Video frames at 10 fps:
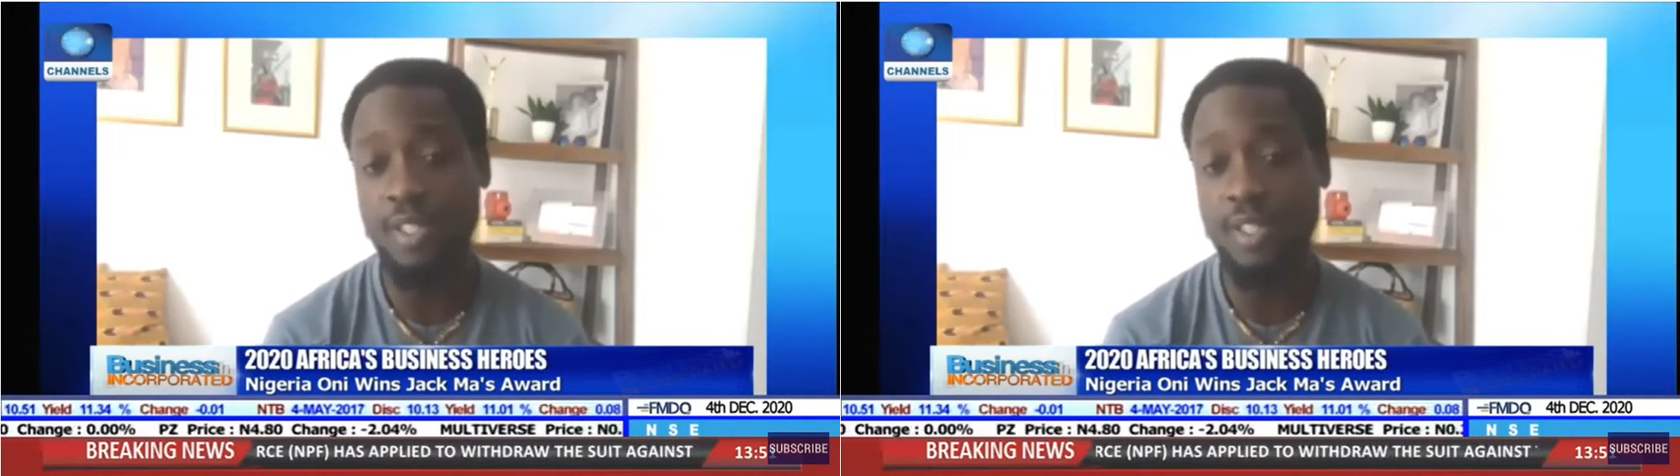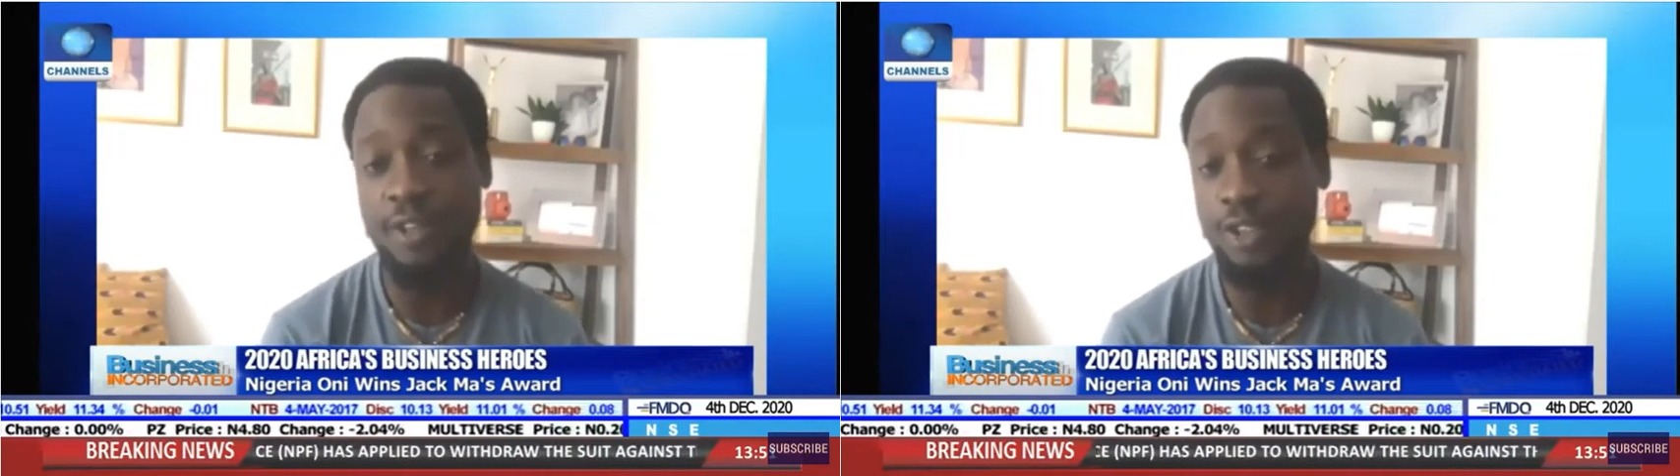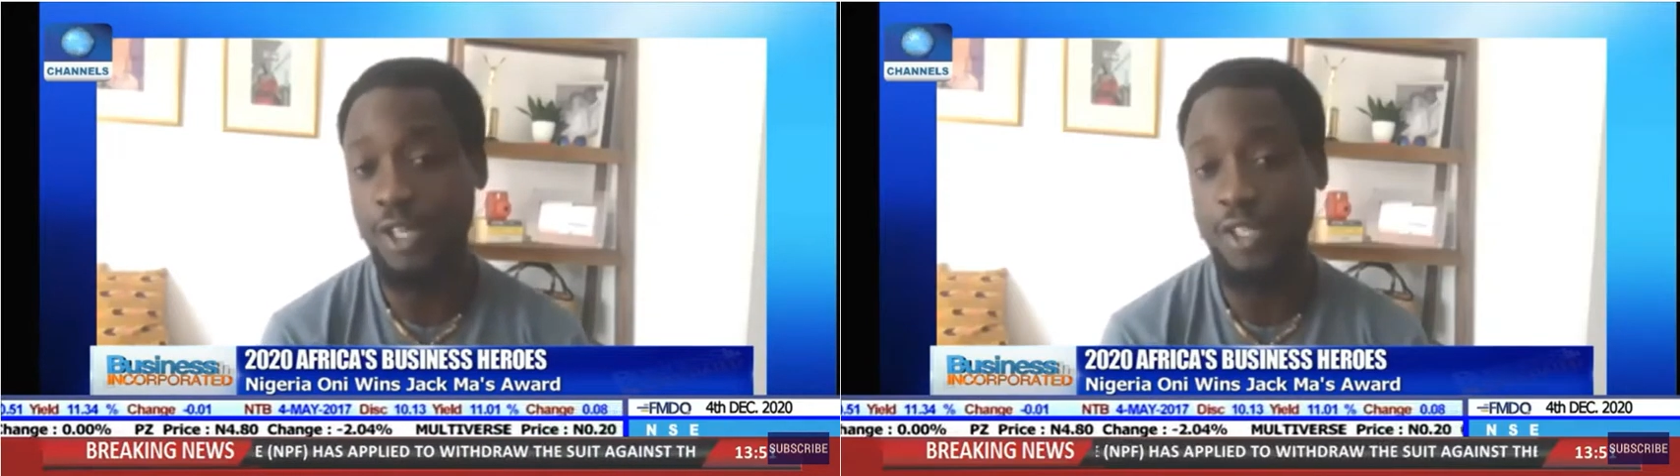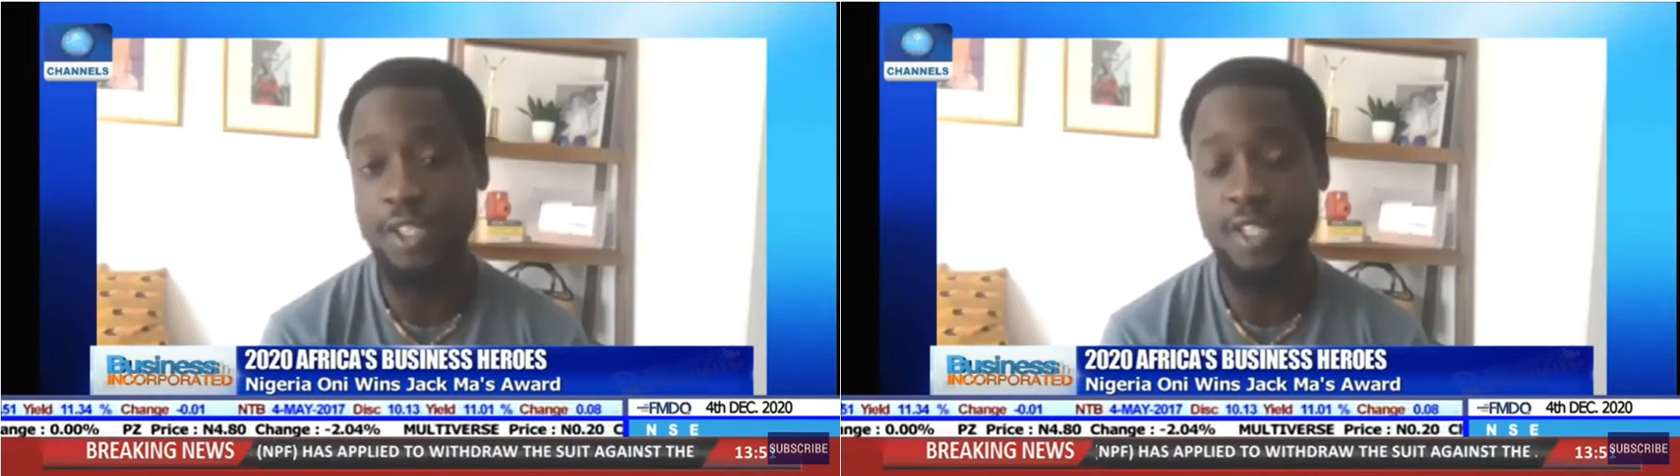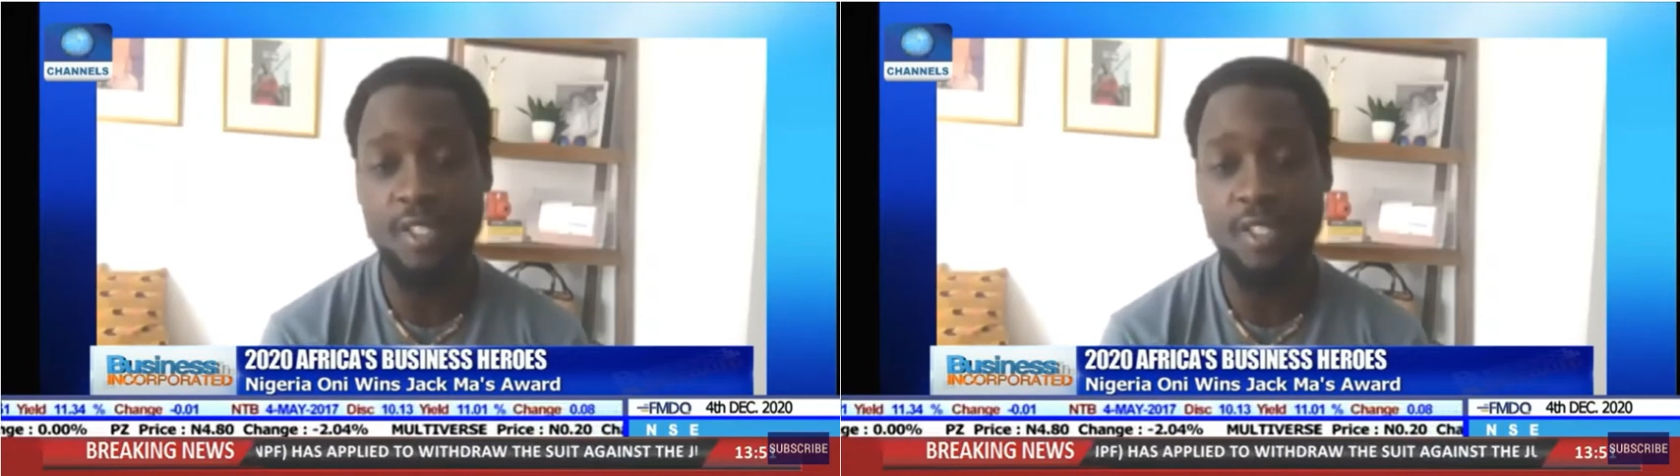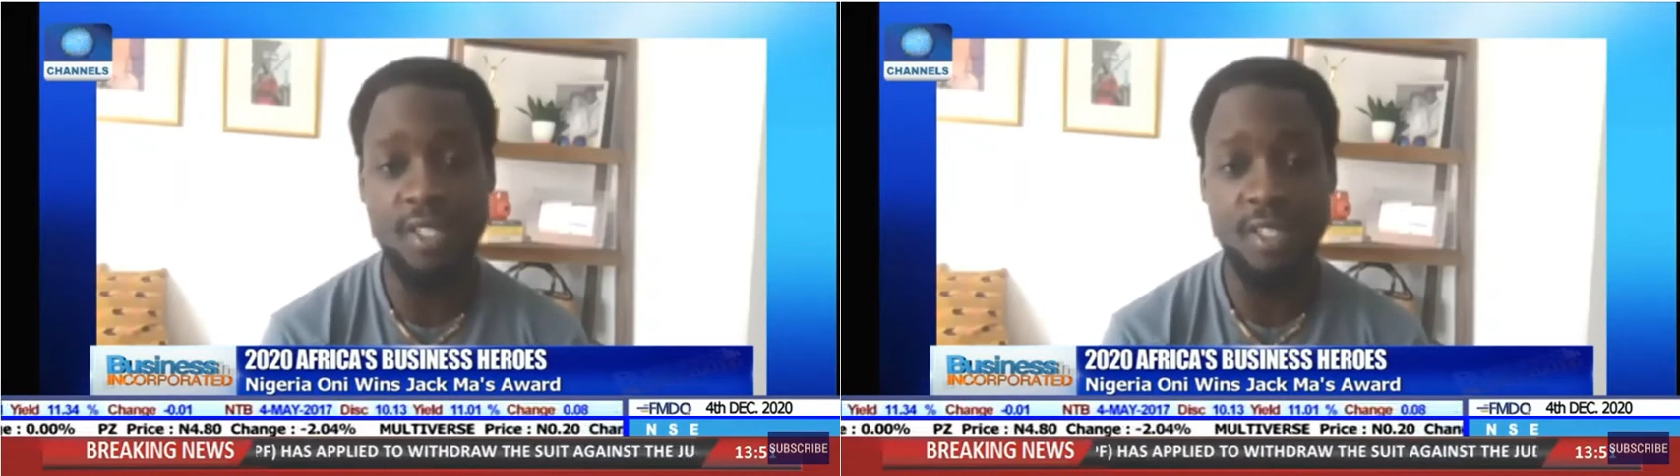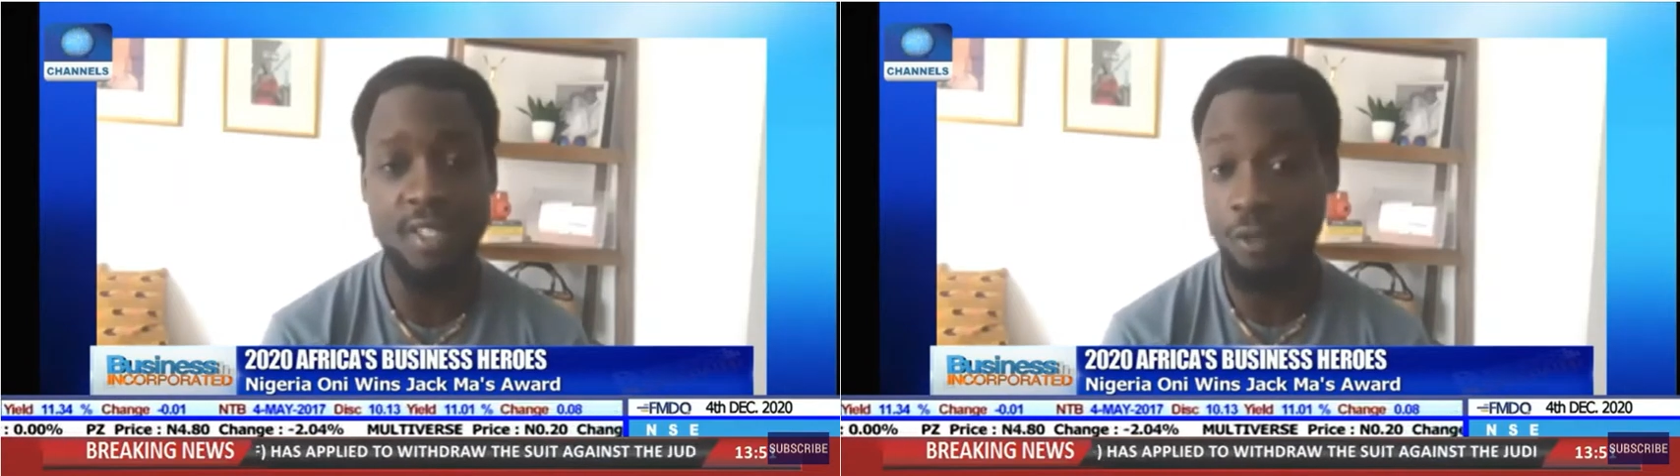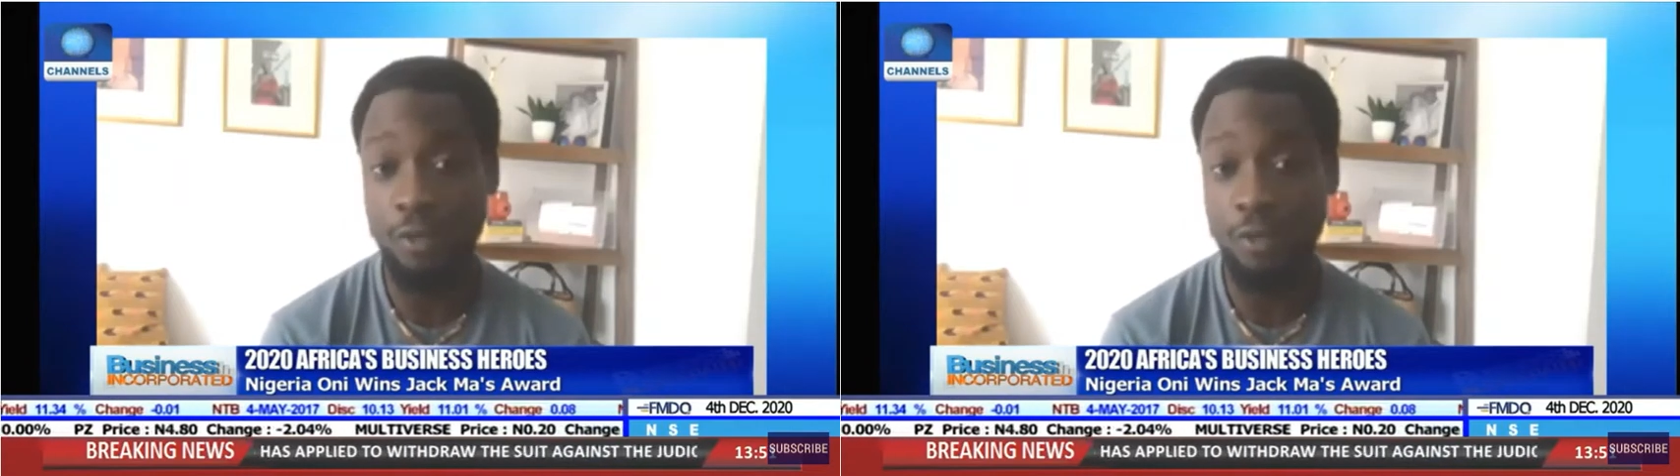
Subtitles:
with different judges,